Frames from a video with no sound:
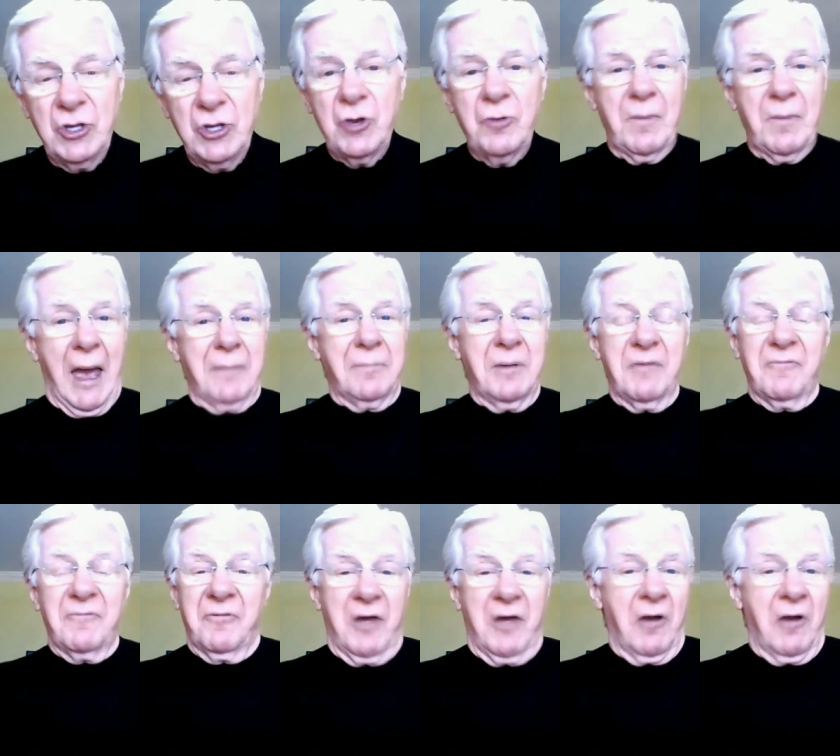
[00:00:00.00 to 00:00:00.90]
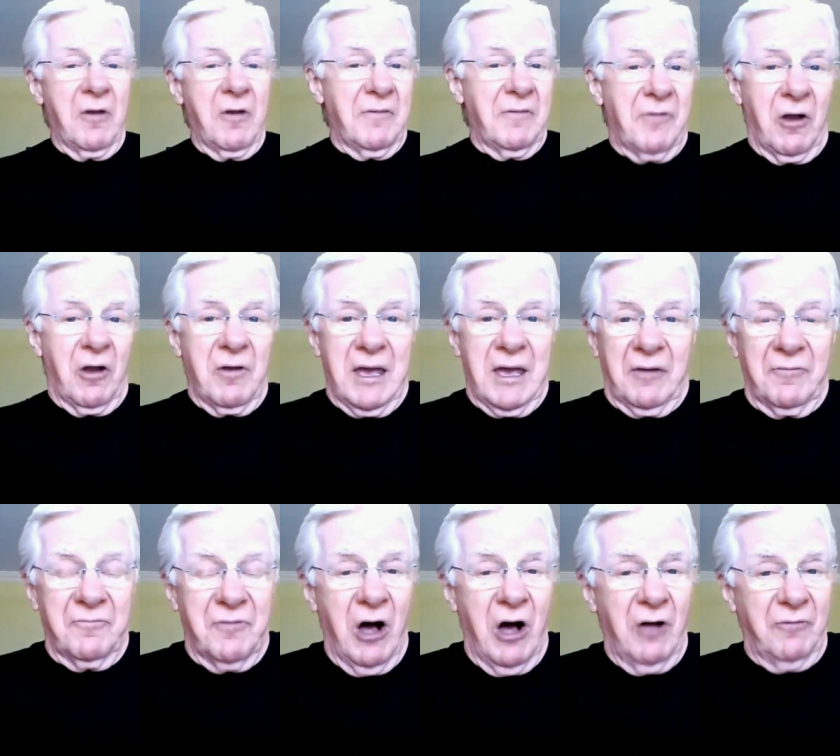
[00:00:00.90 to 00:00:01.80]
You may be very, very
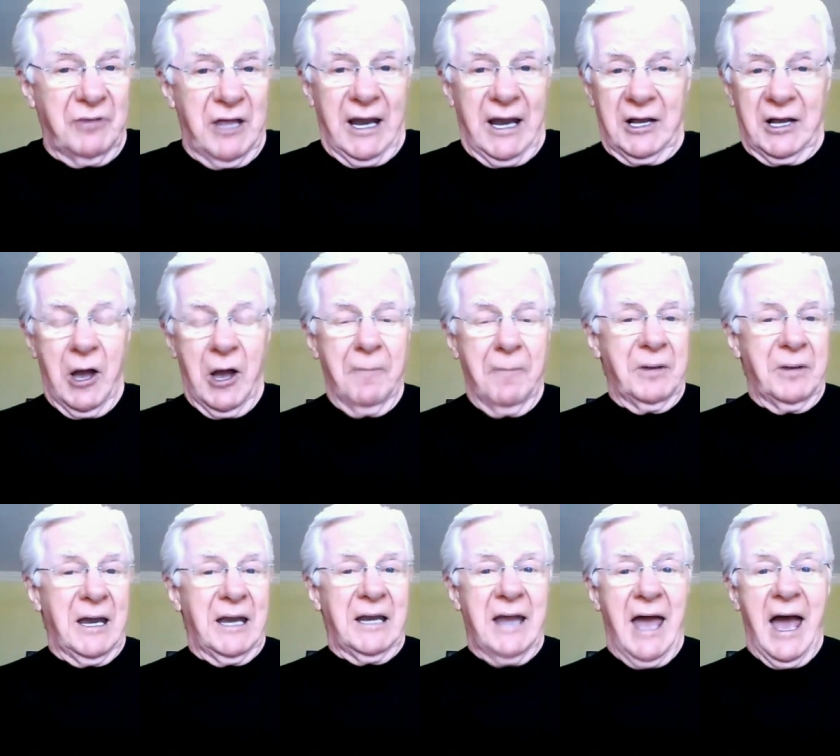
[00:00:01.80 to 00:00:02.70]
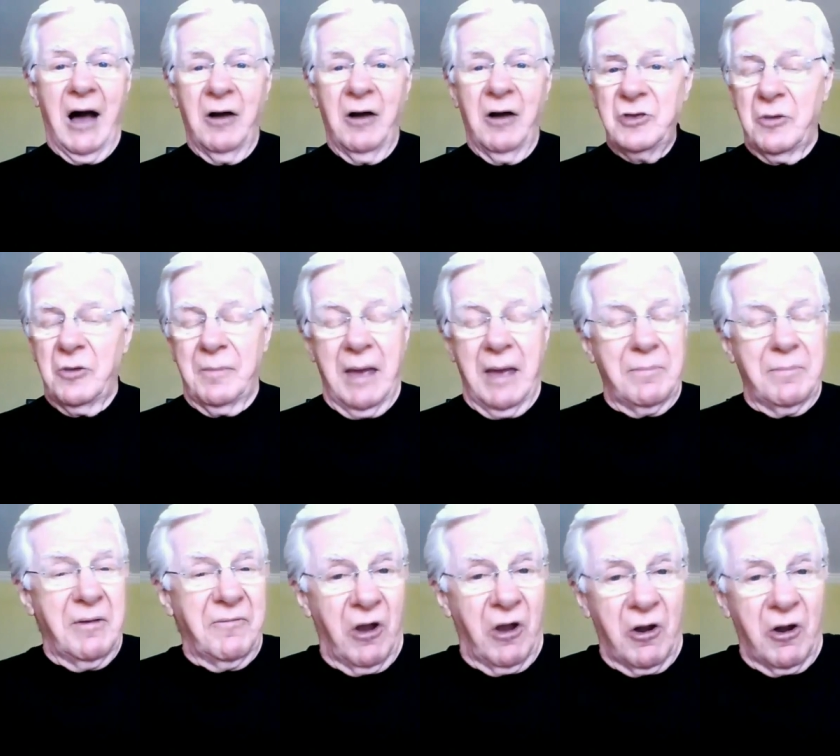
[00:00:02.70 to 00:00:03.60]
involved in a company now. You may
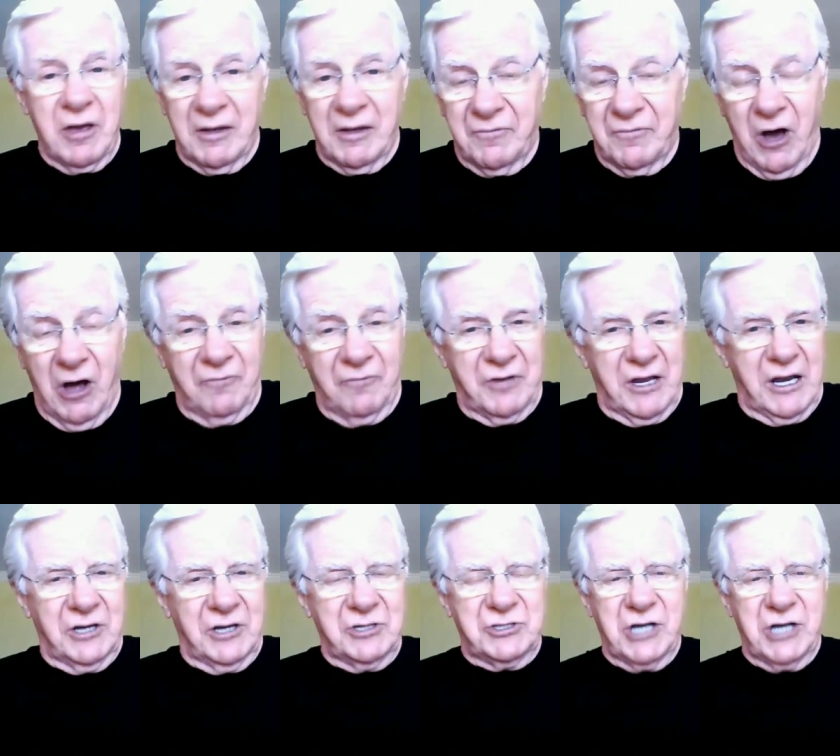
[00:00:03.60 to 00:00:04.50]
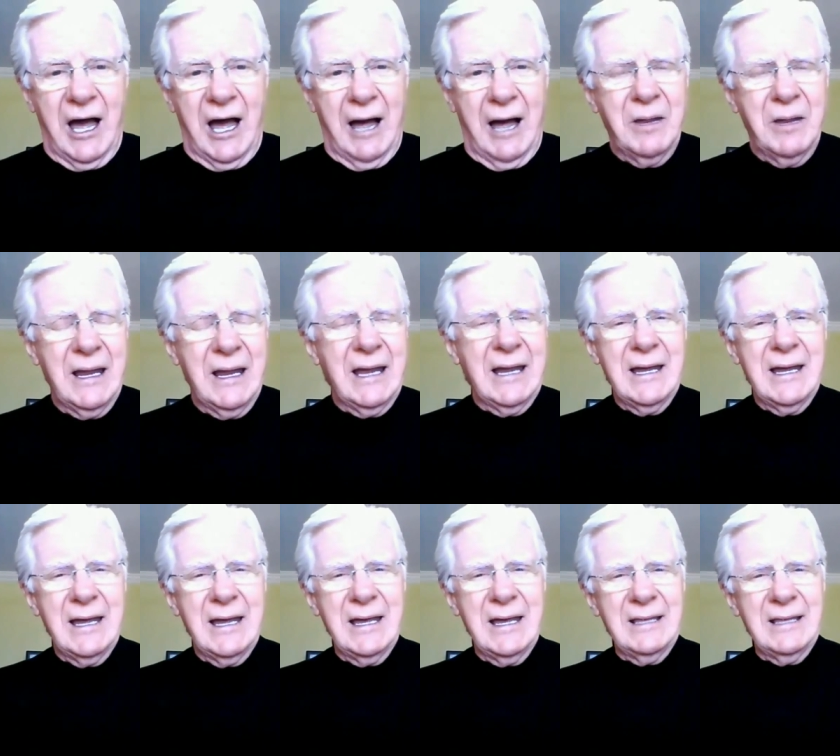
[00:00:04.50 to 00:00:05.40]
be very involved in a job.
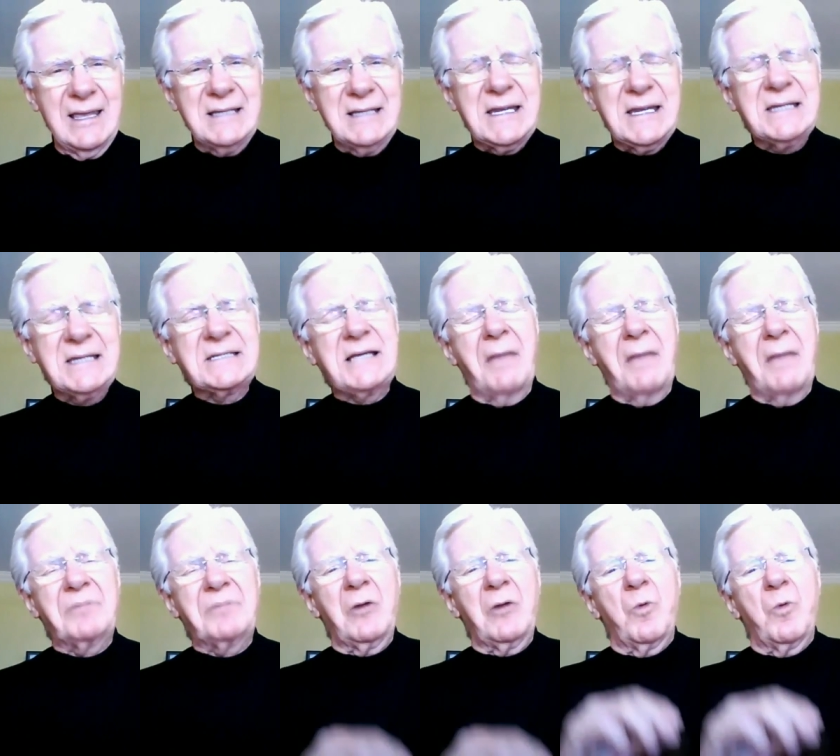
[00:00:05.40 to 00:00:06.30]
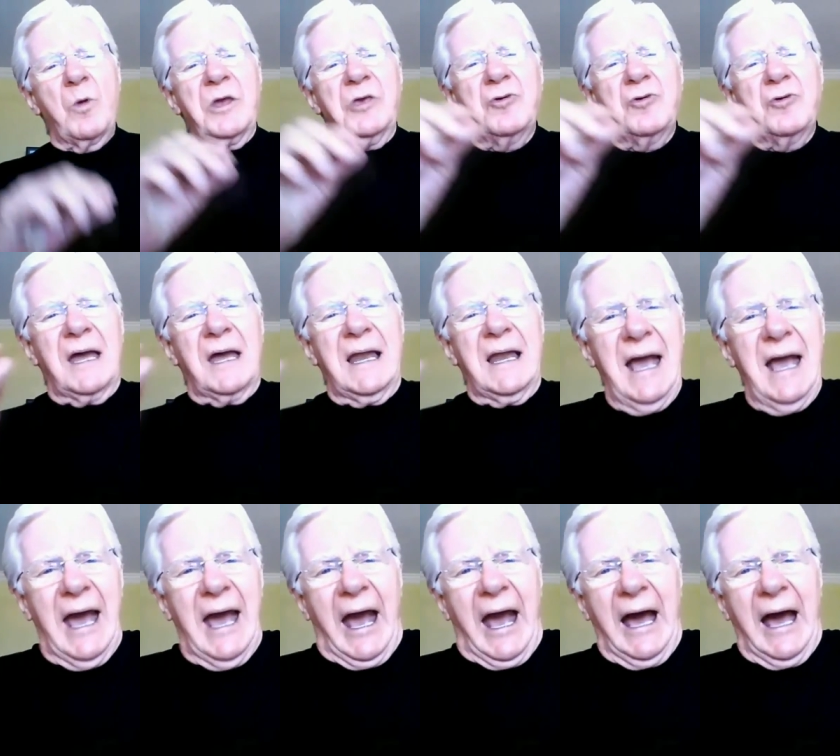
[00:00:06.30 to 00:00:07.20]
This is something where you can
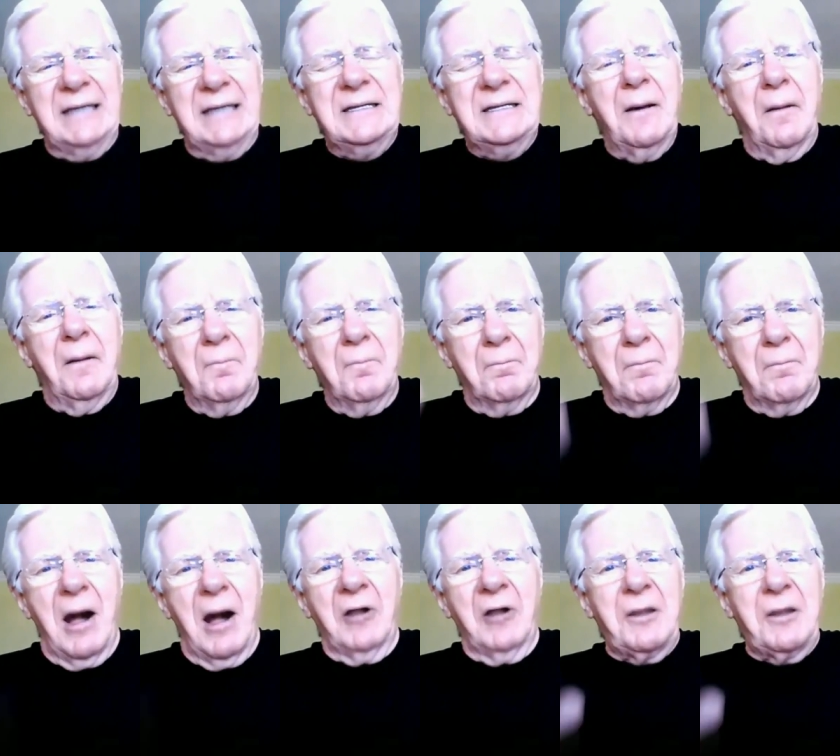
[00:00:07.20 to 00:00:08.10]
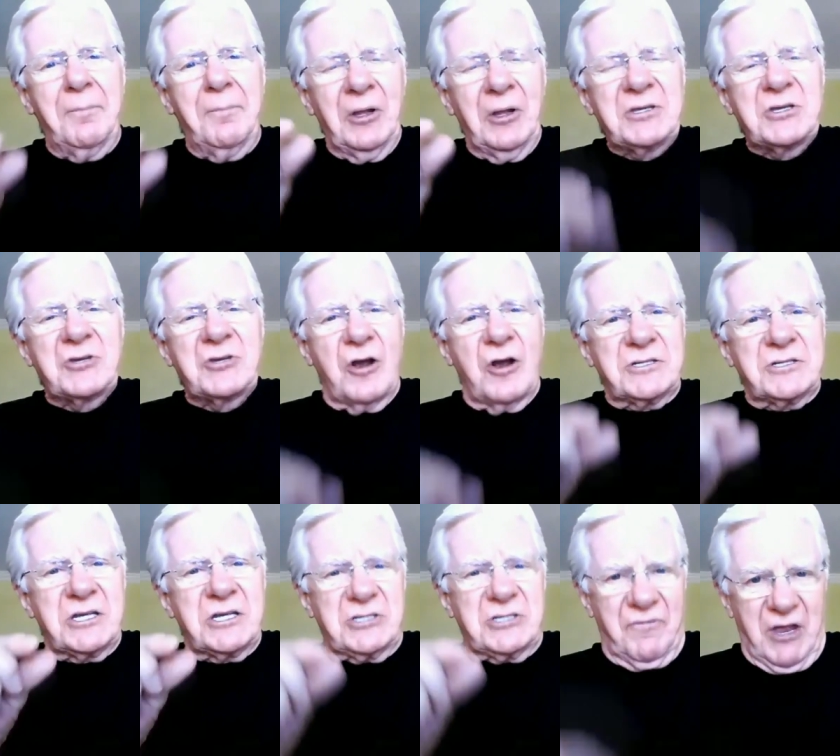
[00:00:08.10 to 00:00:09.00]
add multiple
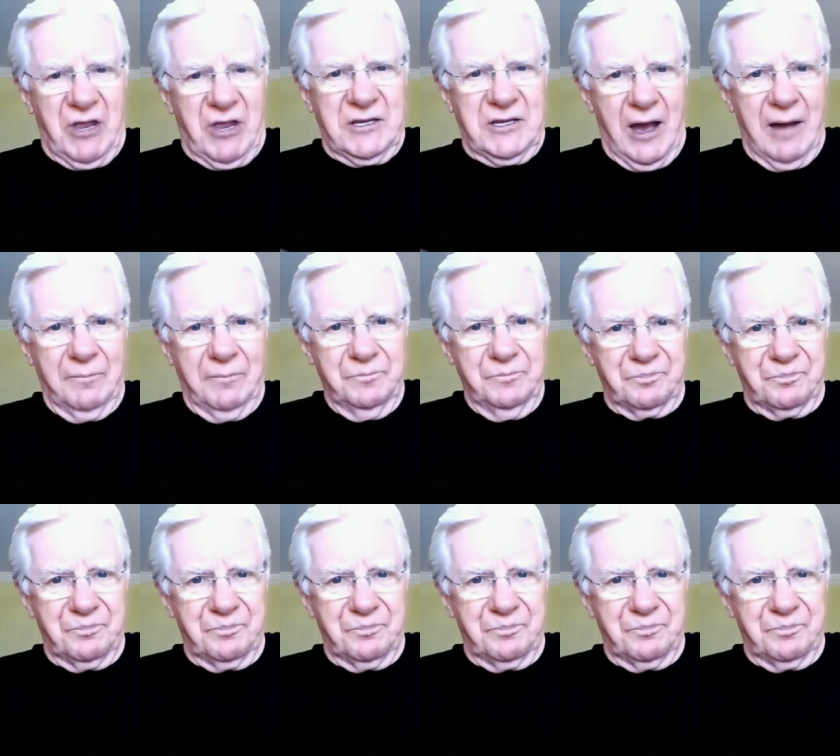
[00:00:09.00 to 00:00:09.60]
sources of income.